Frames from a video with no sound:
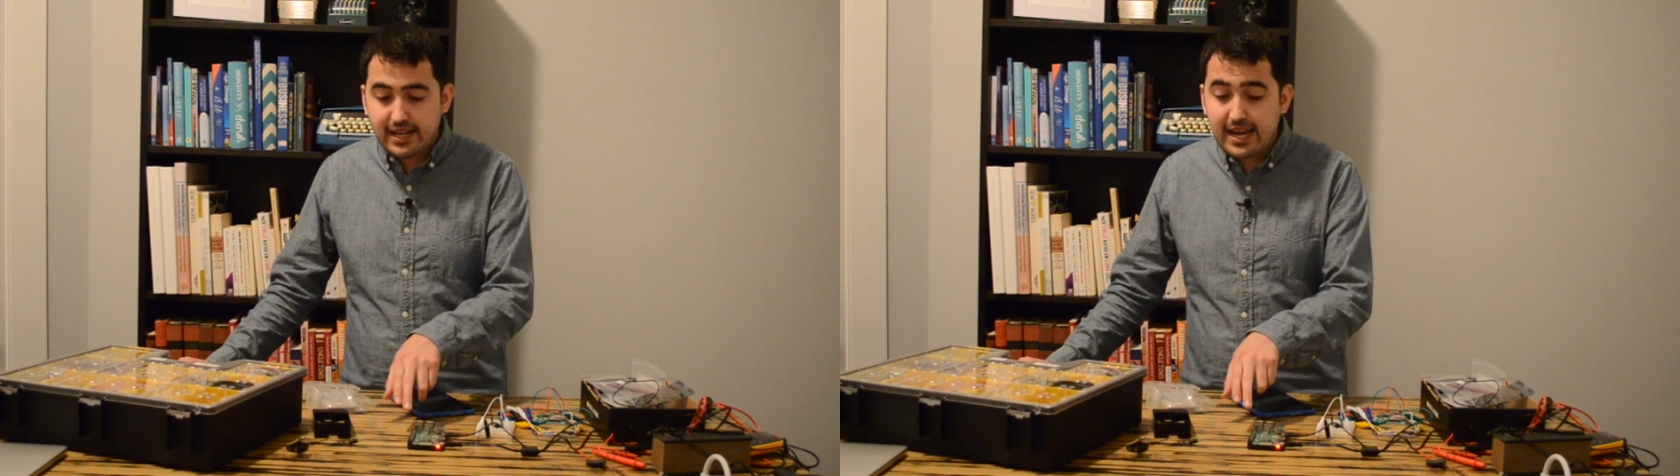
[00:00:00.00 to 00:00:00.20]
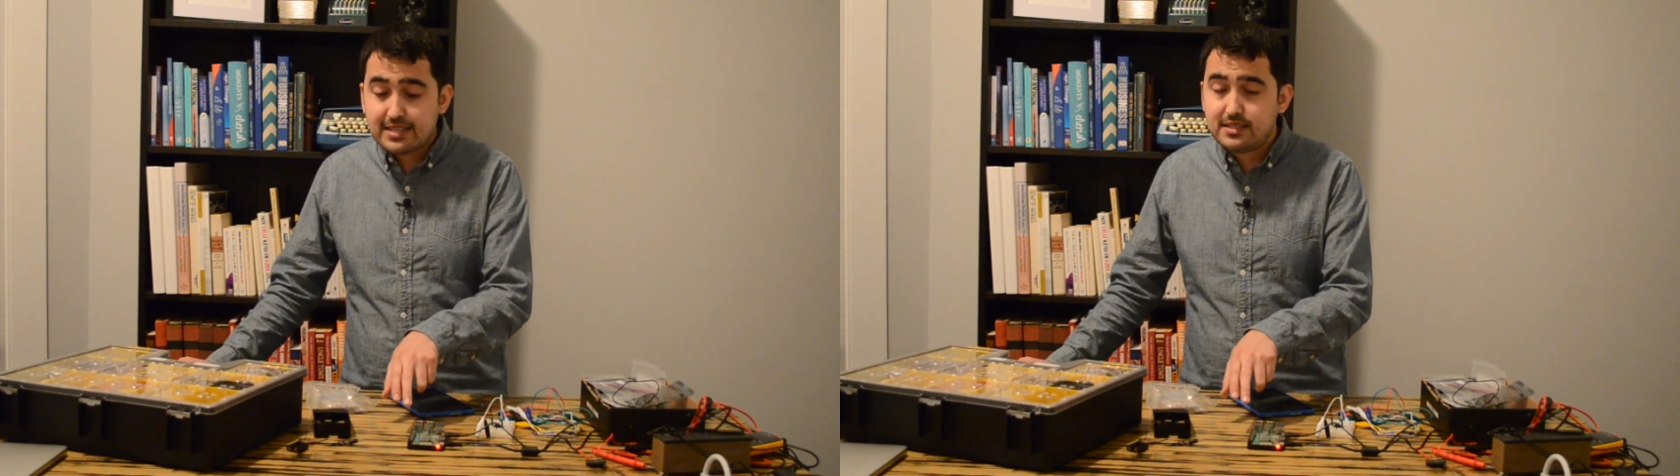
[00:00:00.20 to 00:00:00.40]

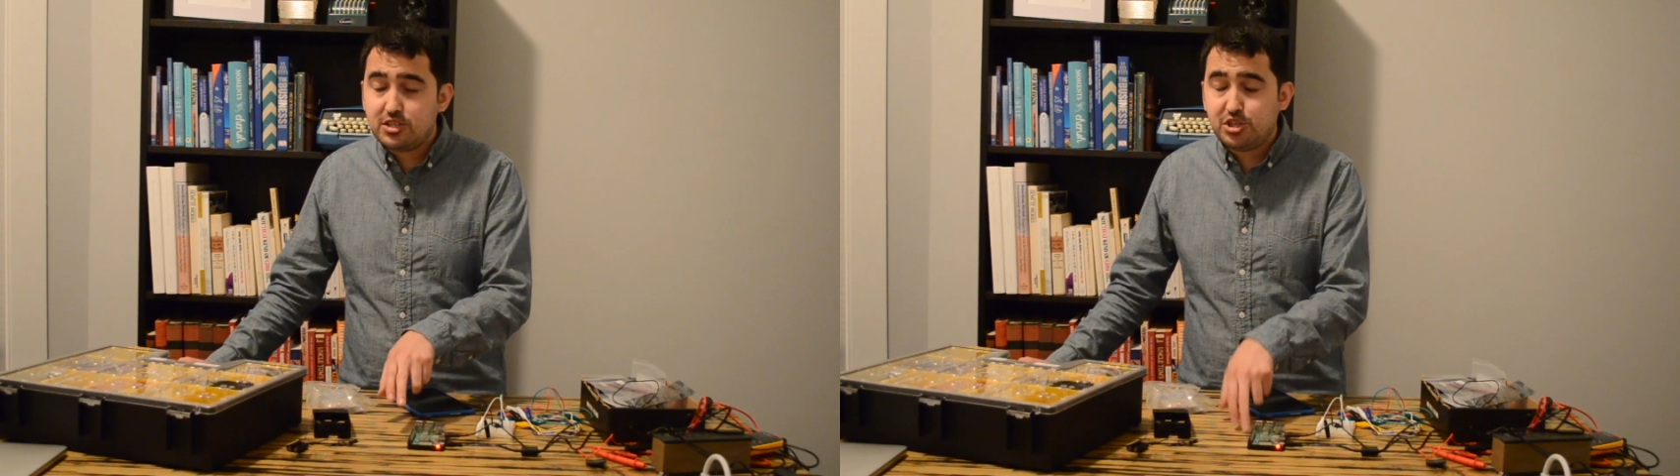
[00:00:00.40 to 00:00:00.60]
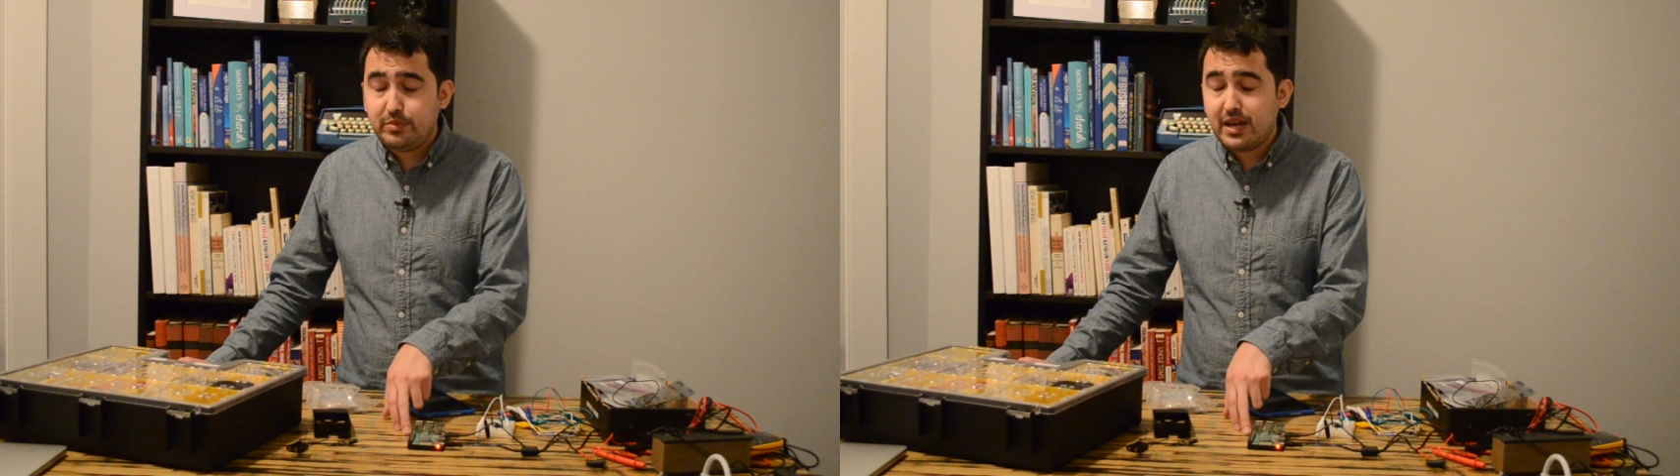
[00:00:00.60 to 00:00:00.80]
it has the
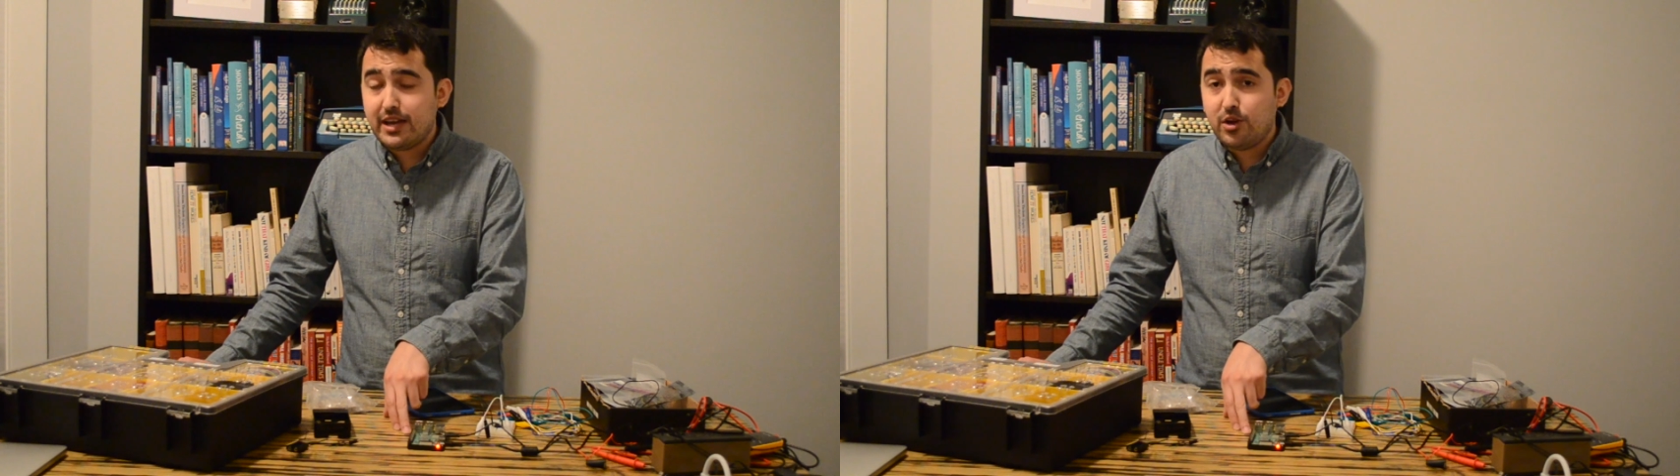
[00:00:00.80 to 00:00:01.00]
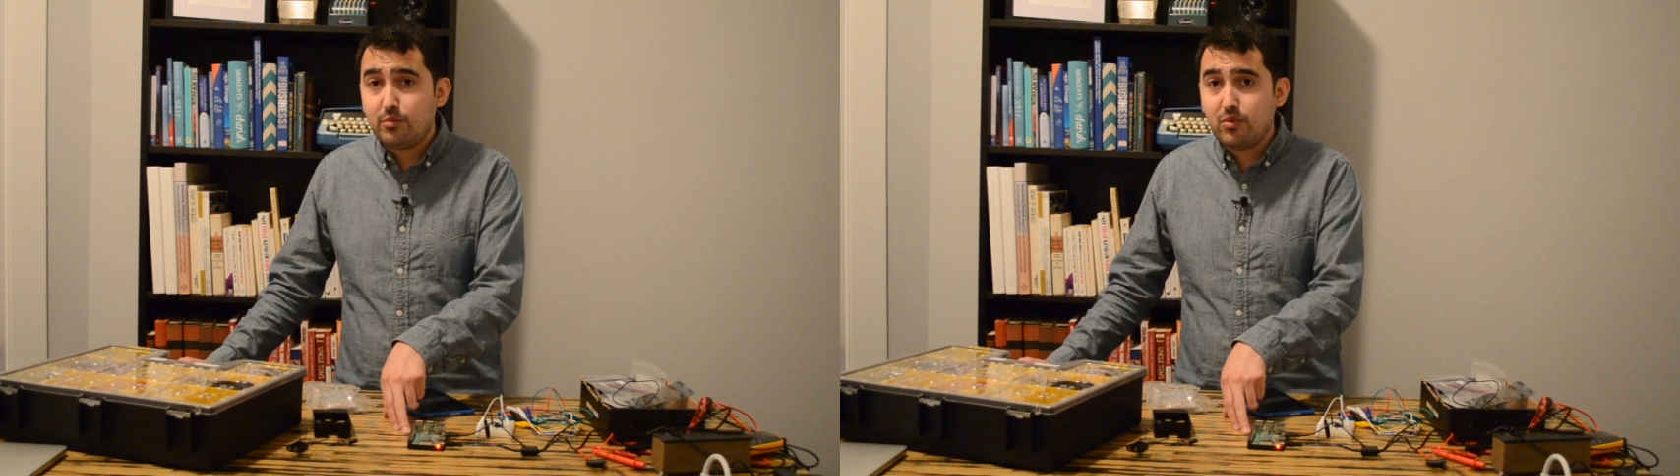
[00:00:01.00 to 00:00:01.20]

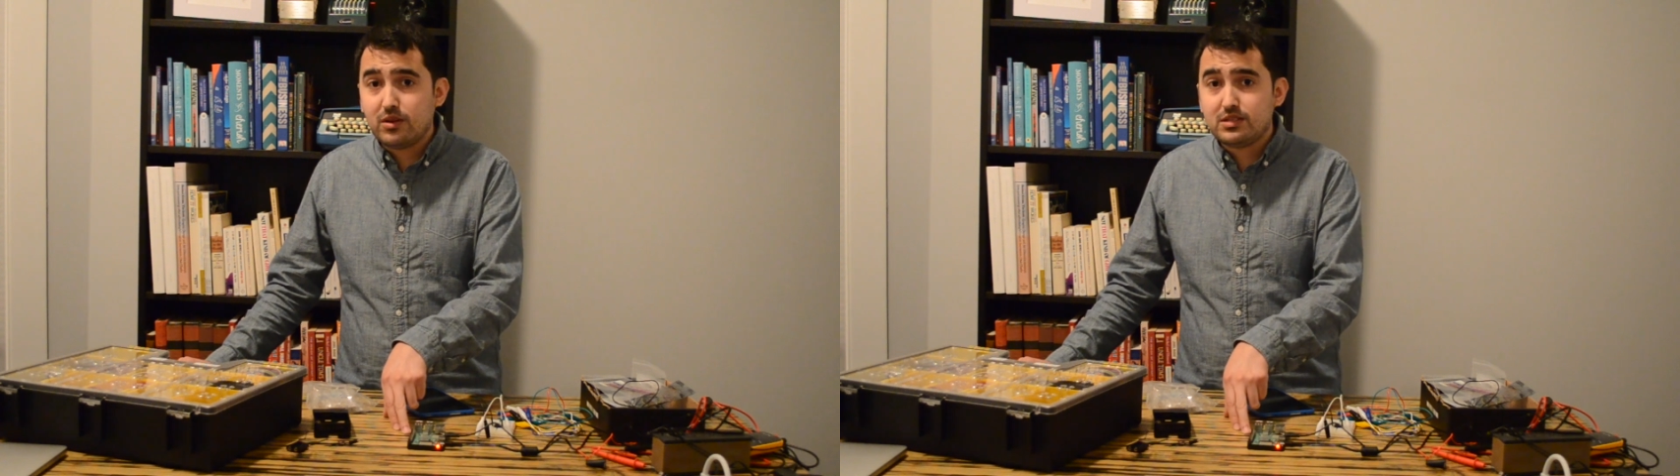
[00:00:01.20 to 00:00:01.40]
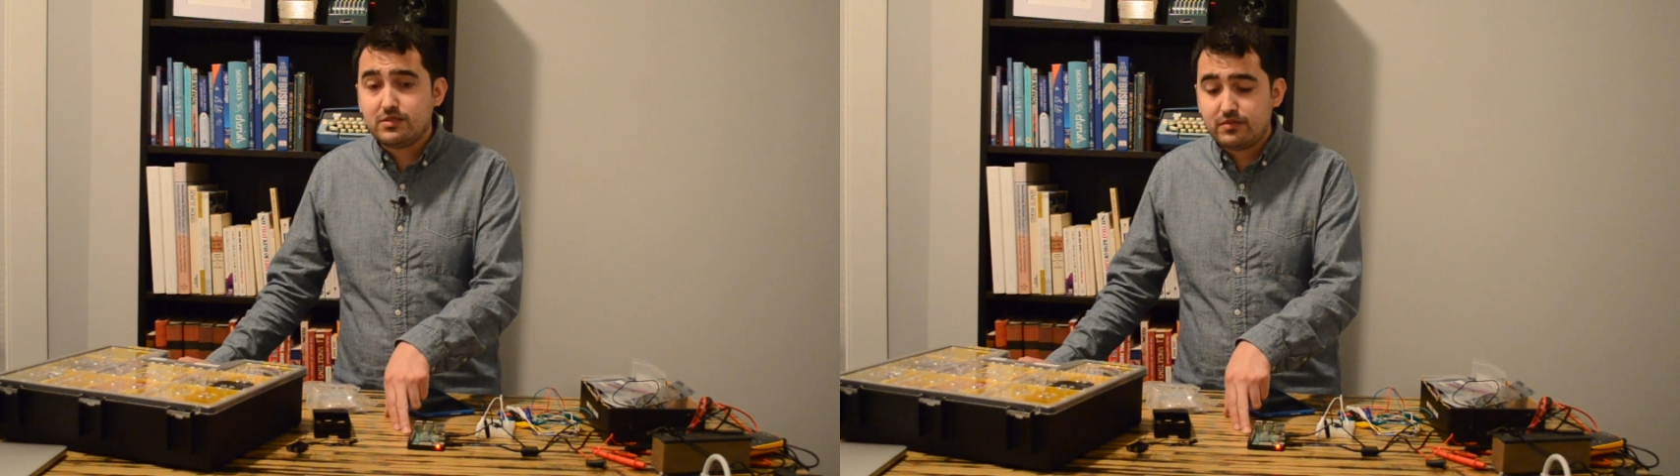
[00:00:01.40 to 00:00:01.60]
GPIO
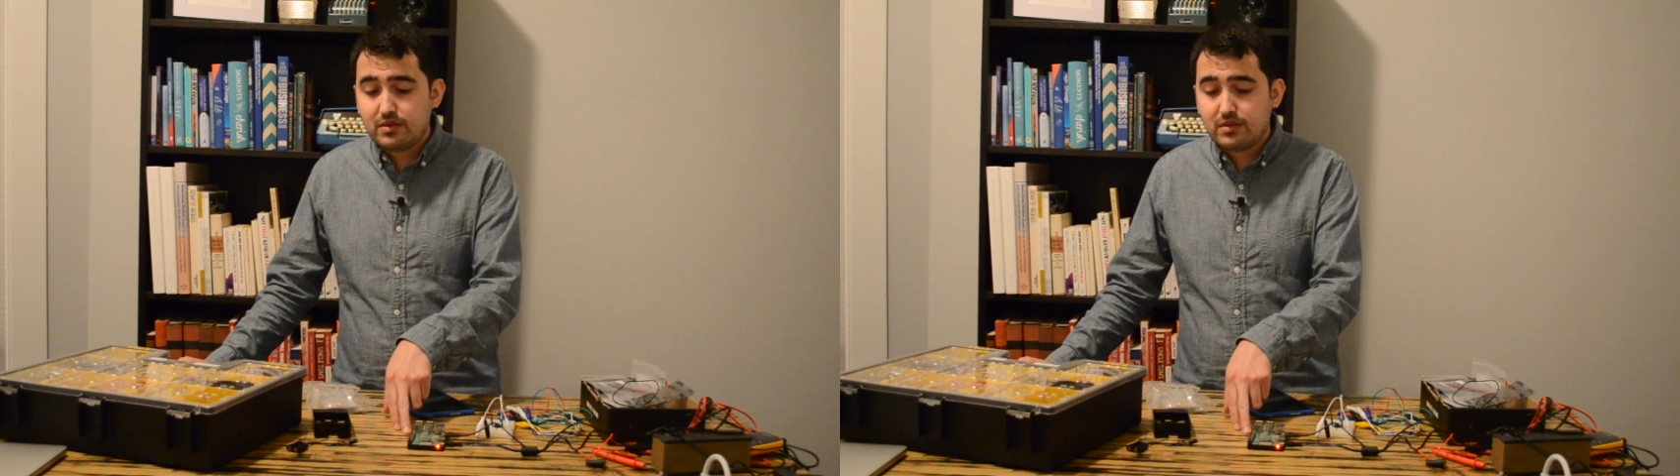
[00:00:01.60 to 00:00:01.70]
ports,